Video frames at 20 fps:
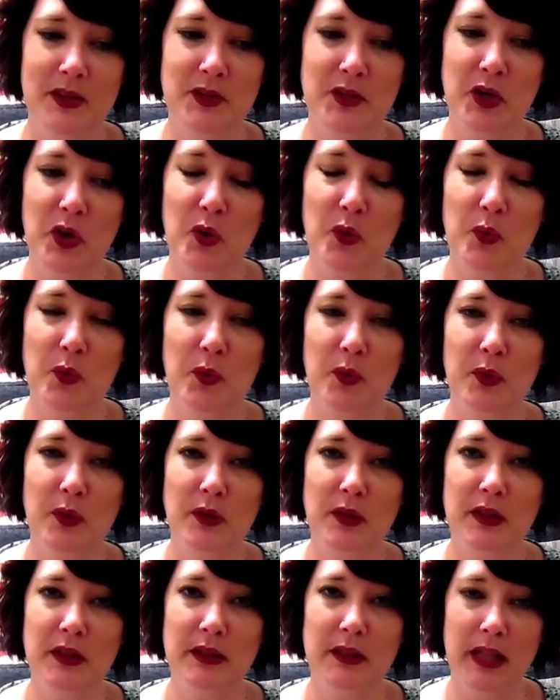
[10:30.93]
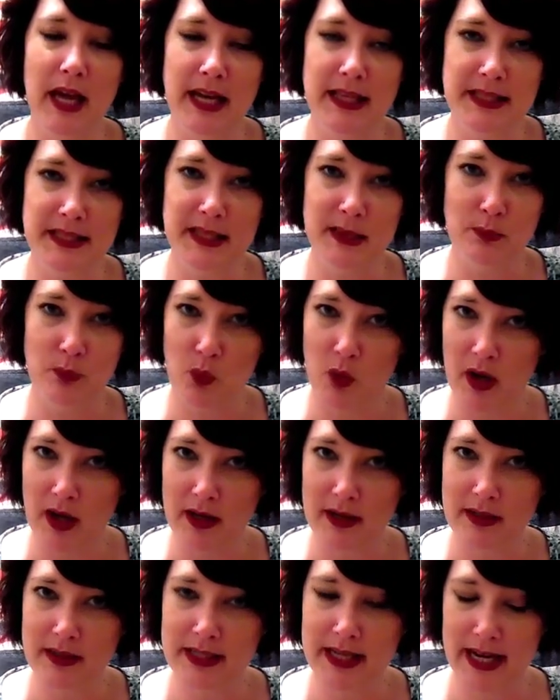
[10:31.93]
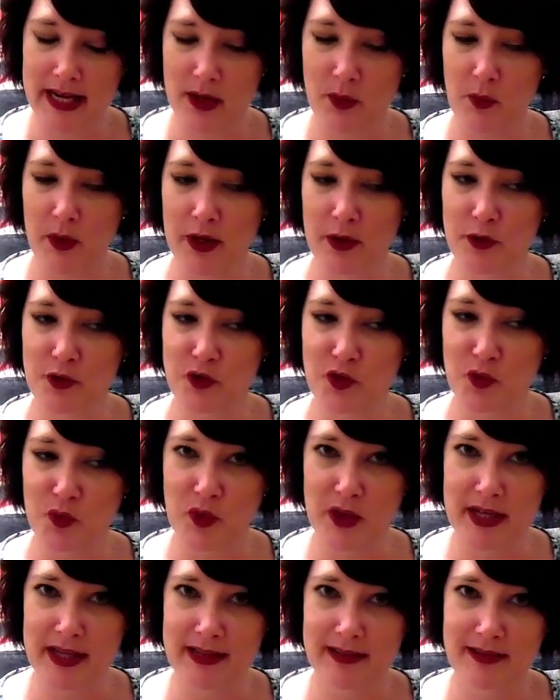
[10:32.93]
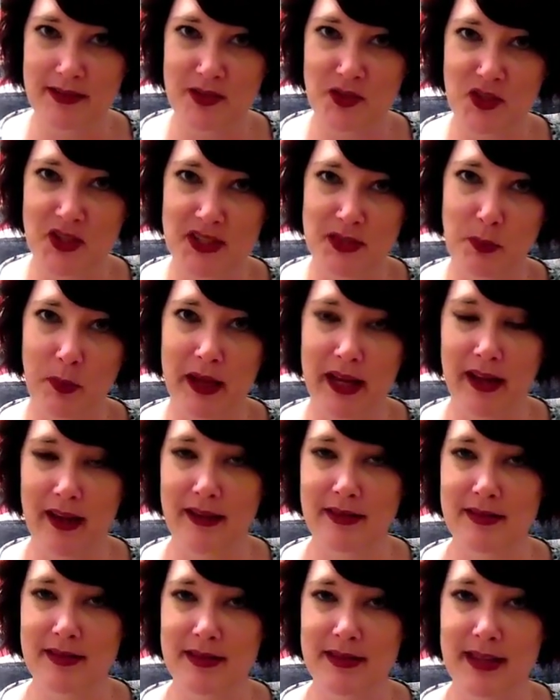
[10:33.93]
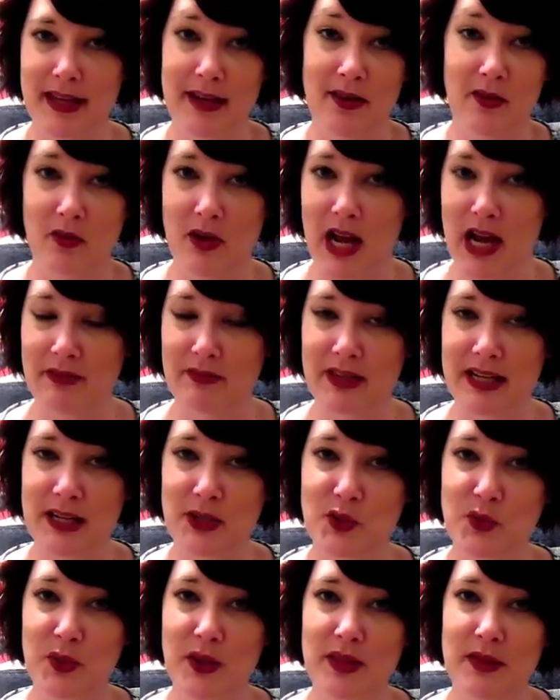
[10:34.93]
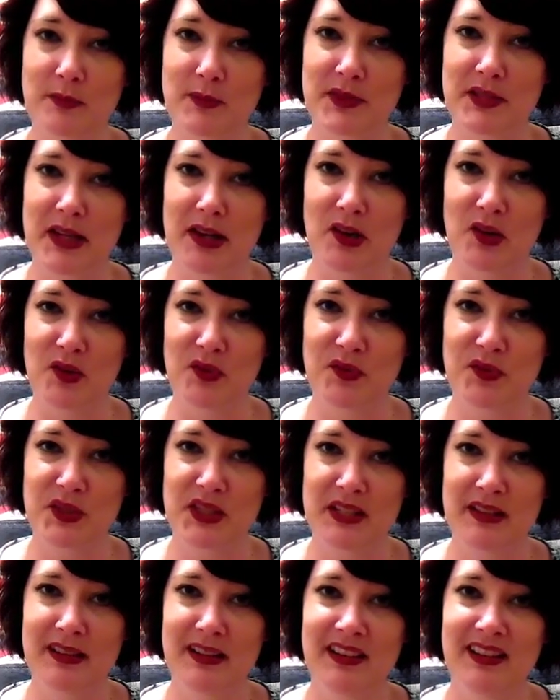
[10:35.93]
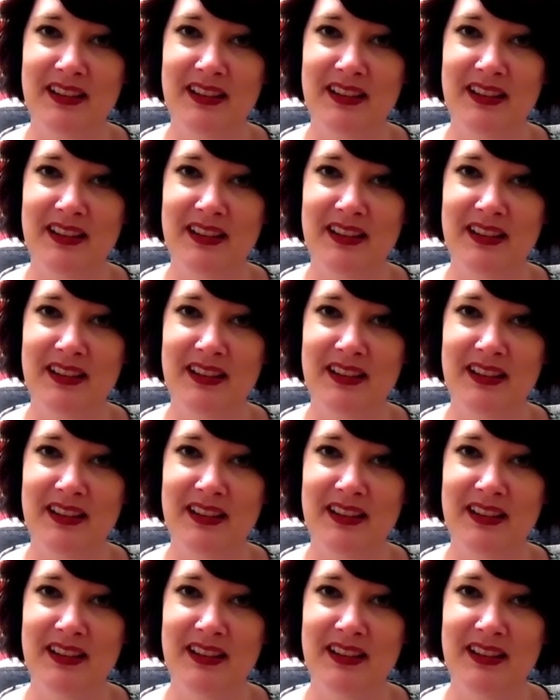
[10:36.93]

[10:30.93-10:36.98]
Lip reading: don't let someone take away your joy just because they don't have any joy themselves.